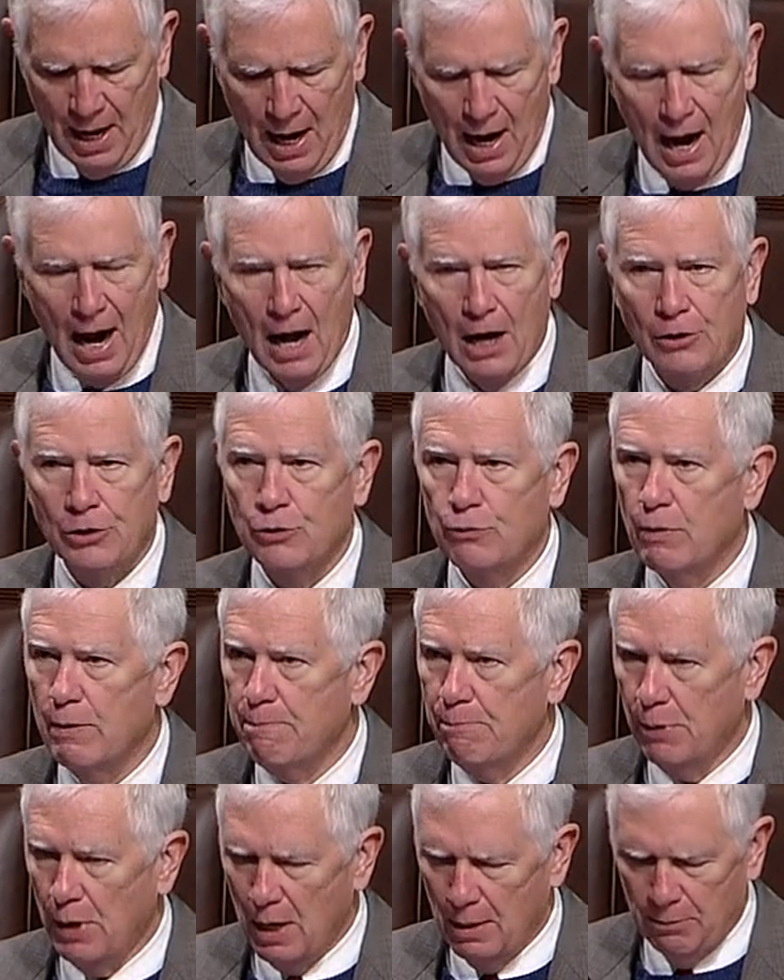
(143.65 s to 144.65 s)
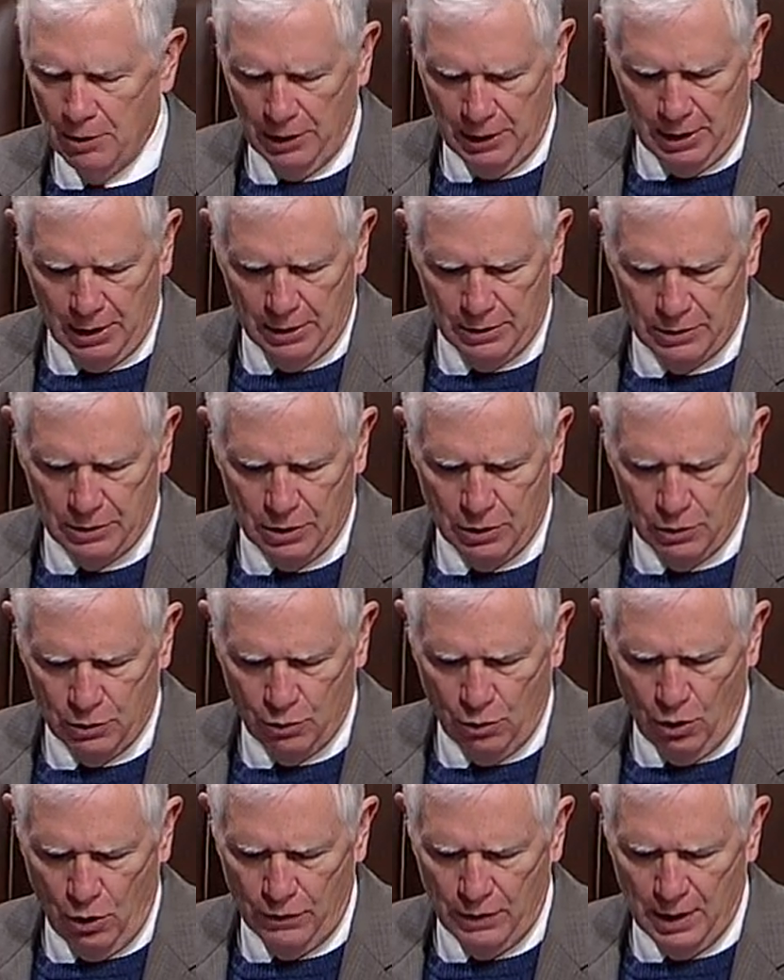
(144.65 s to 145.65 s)
House Republicans
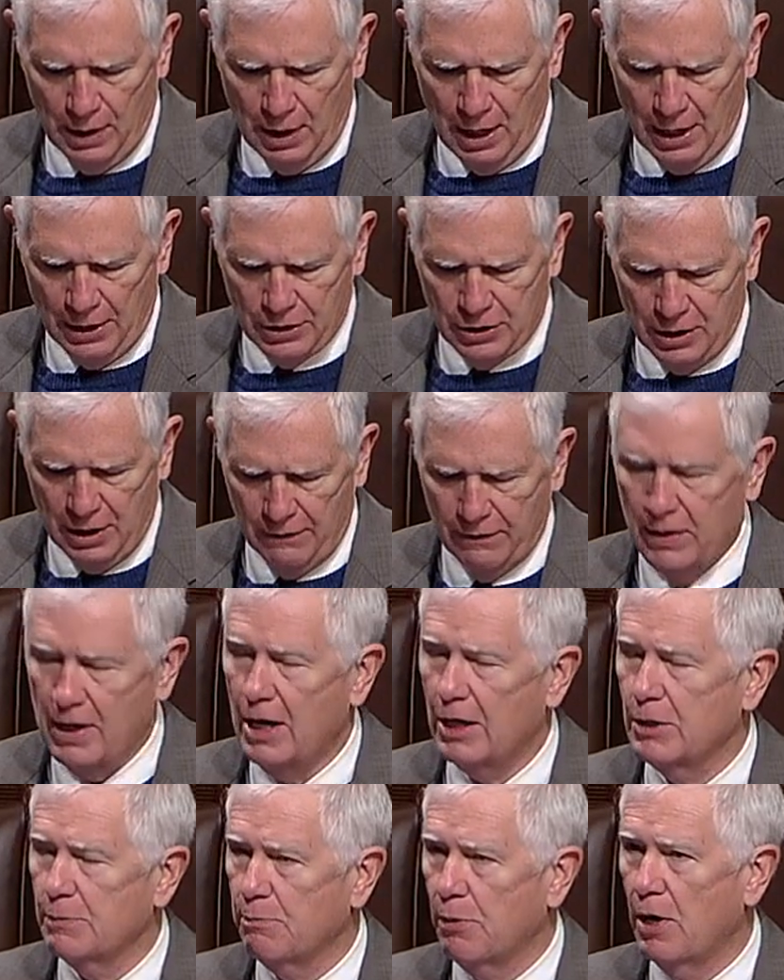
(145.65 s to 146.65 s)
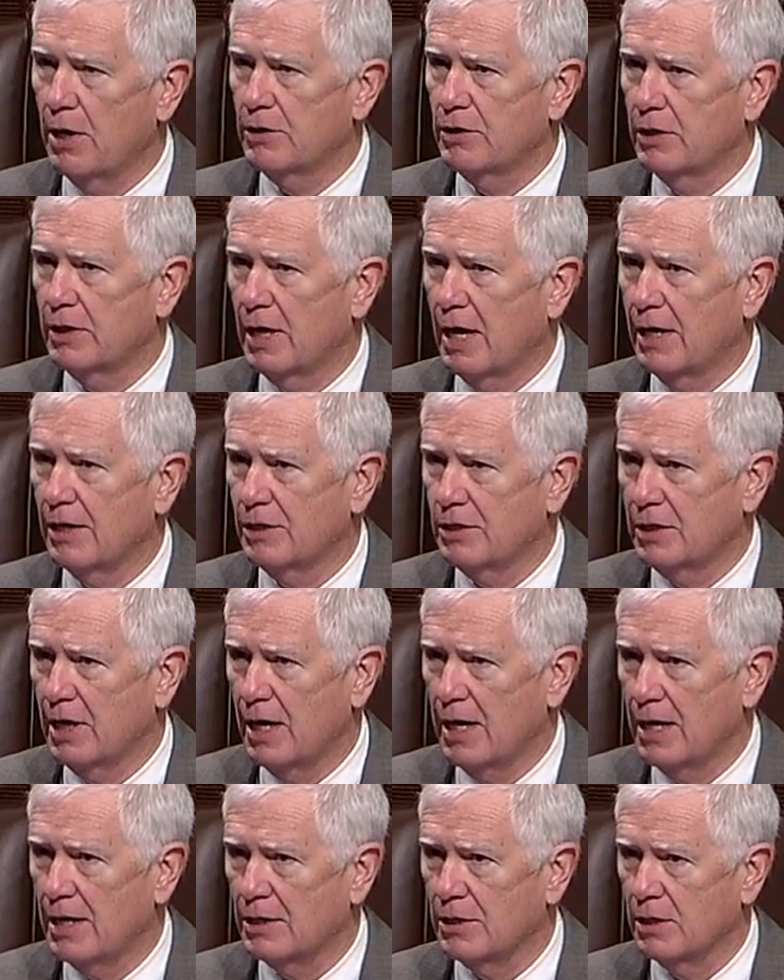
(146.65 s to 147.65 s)
control the election of the next President of the United
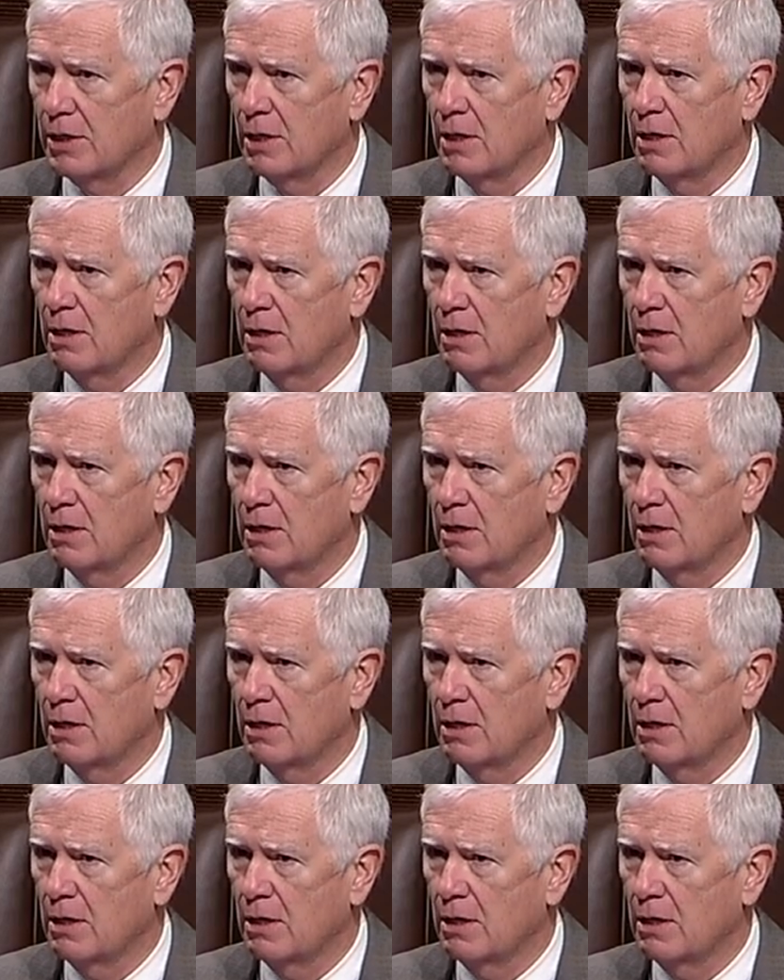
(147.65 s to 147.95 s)
States.